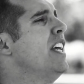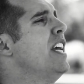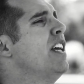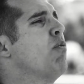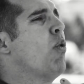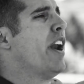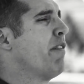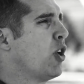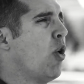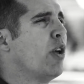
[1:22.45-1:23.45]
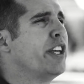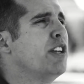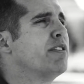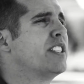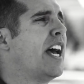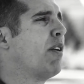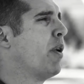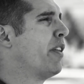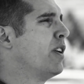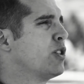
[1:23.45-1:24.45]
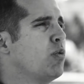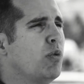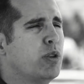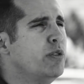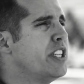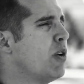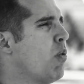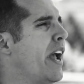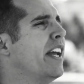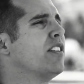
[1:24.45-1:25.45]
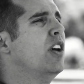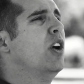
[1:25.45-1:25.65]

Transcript: in whatever goal that you've set, whether it's losing weight